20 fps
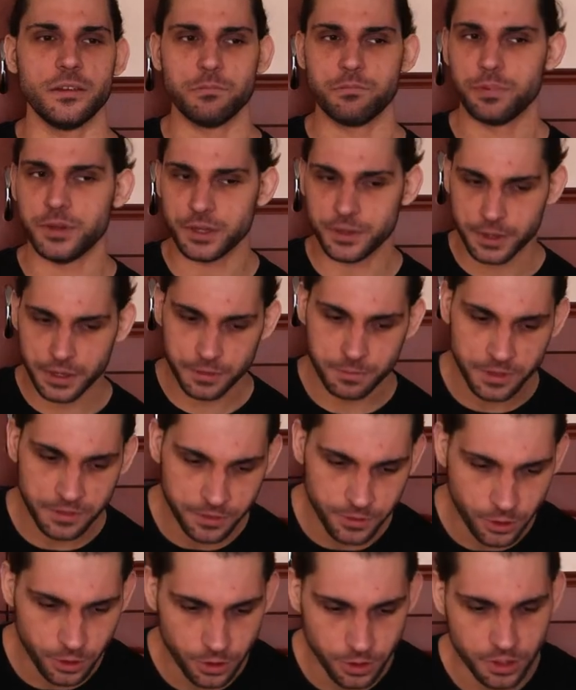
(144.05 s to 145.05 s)
Imperium,
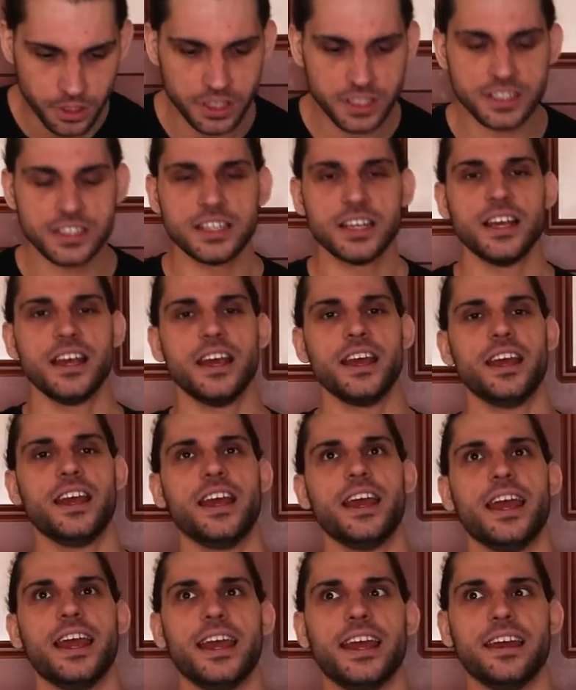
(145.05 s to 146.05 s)
of course,
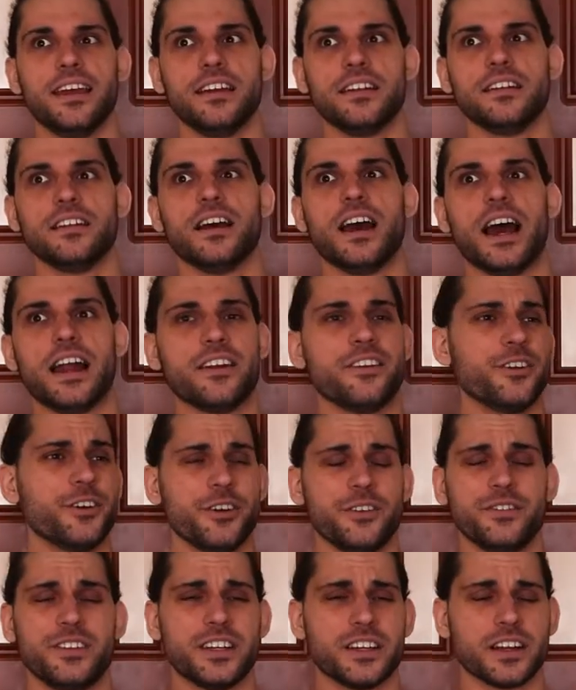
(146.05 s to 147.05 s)
and I don't know
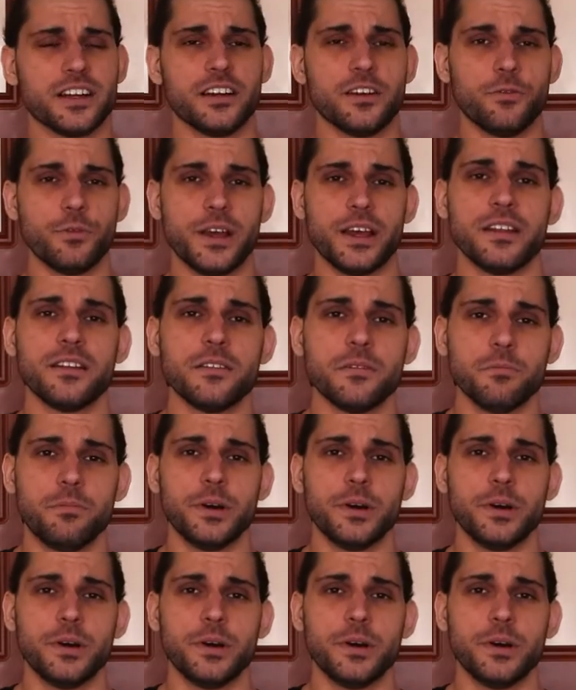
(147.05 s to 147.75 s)
if they're gonna win,